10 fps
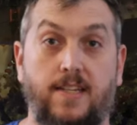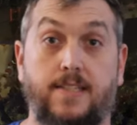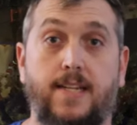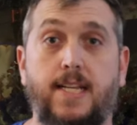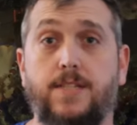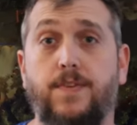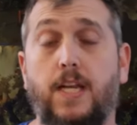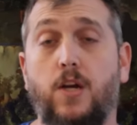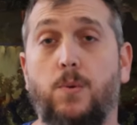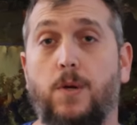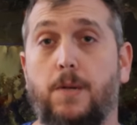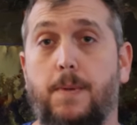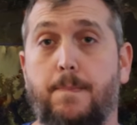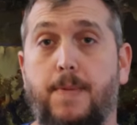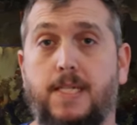In today's video, we're gonna
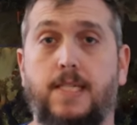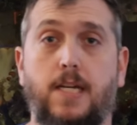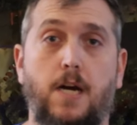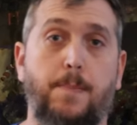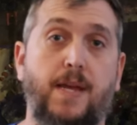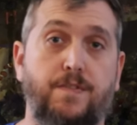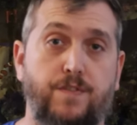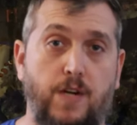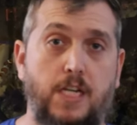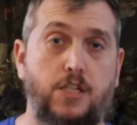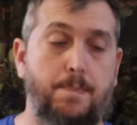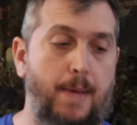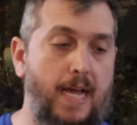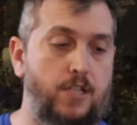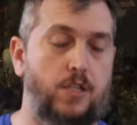be mixing up a fresh
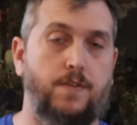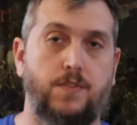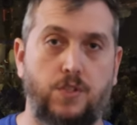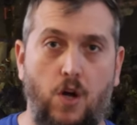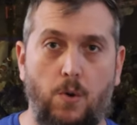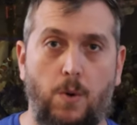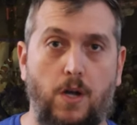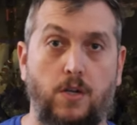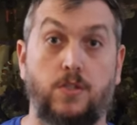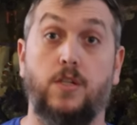batch of salt water.